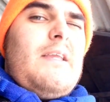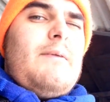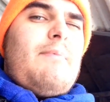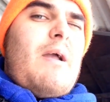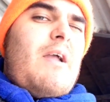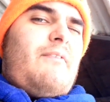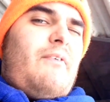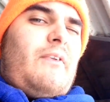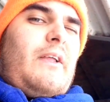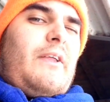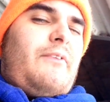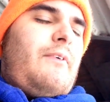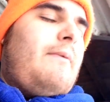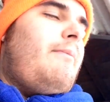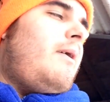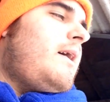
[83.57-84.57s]
eBay for like
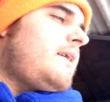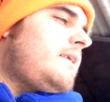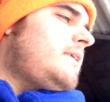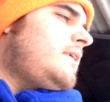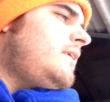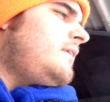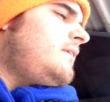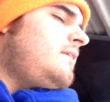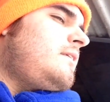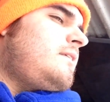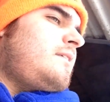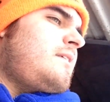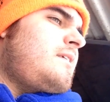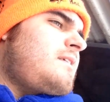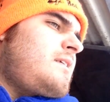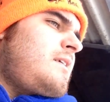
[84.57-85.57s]
three bucks.
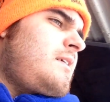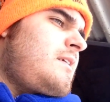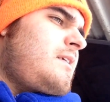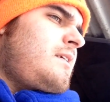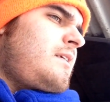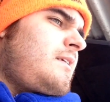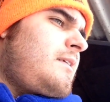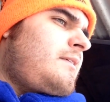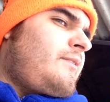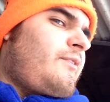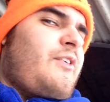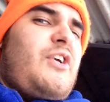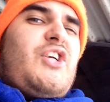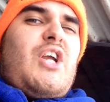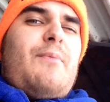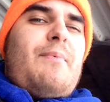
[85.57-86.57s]

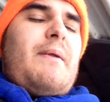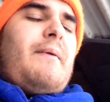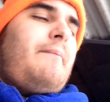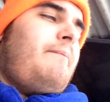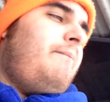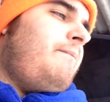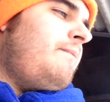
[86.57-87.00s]
Free shipping.